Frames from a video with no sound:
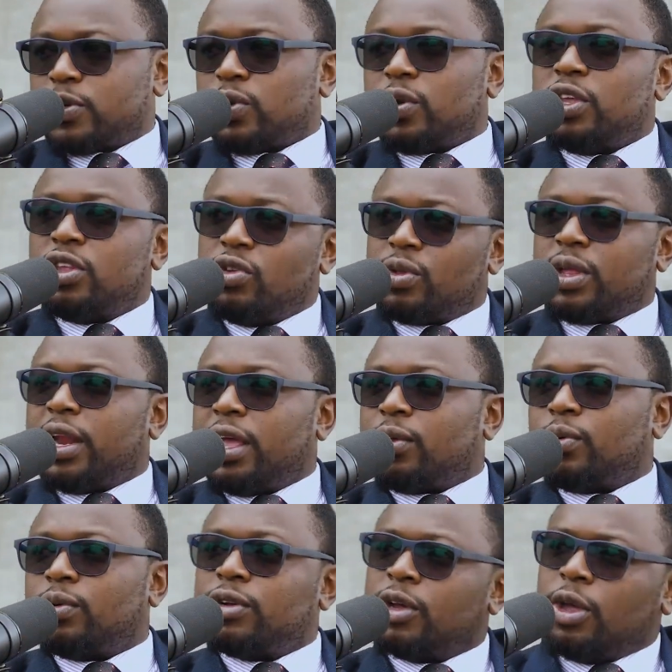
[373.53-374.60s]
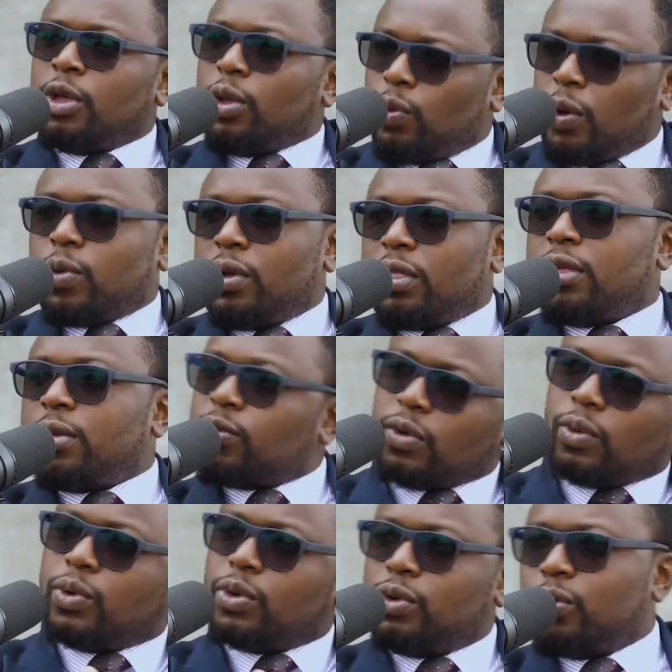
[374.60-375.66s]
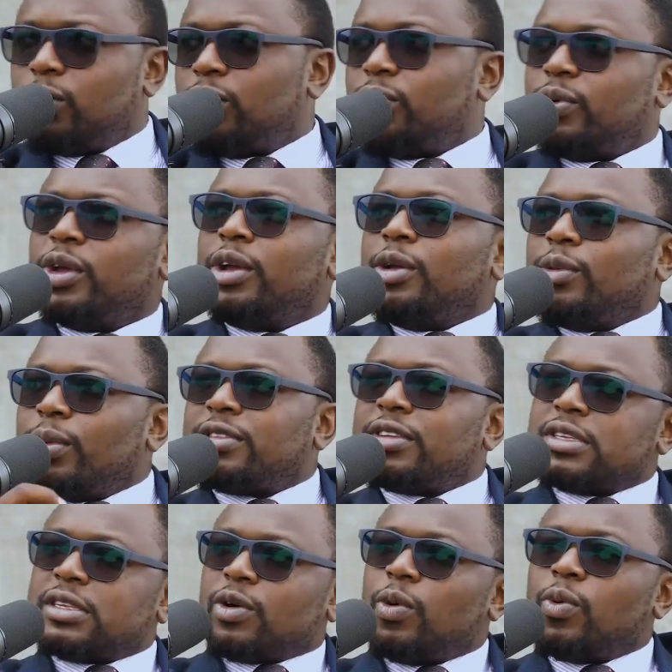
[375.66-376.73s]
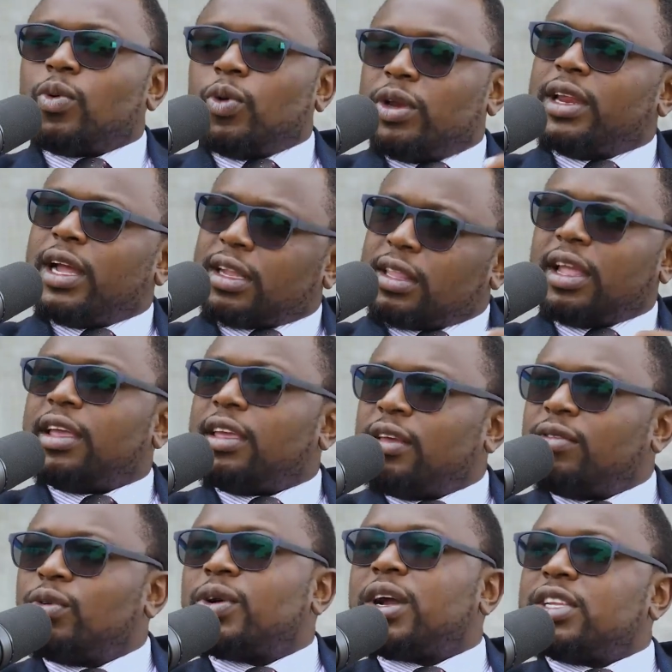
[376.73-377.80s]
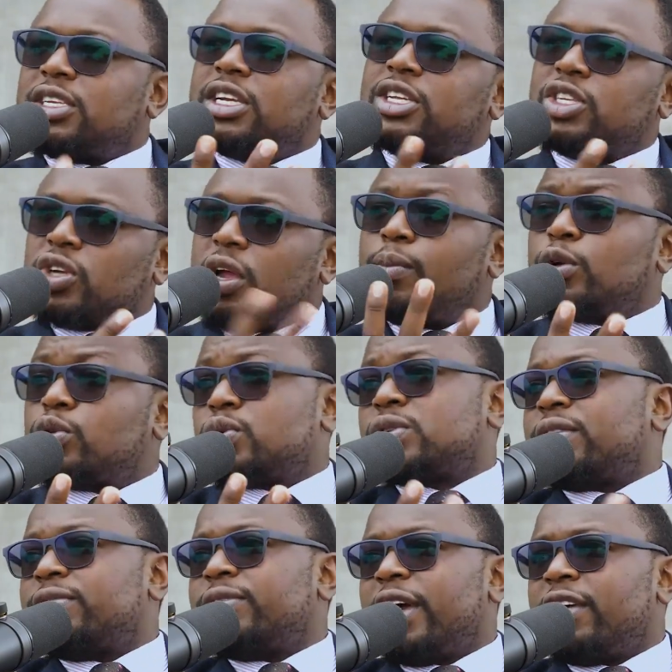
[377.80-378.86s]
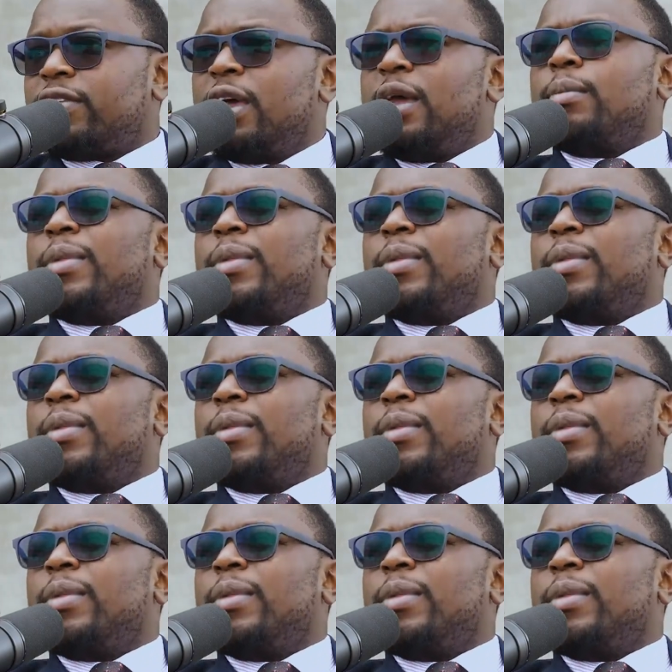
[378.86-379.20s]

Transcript: So he knew that I could work with him. So we'd do, since I could conduct, it gives you a change, you're able to survive.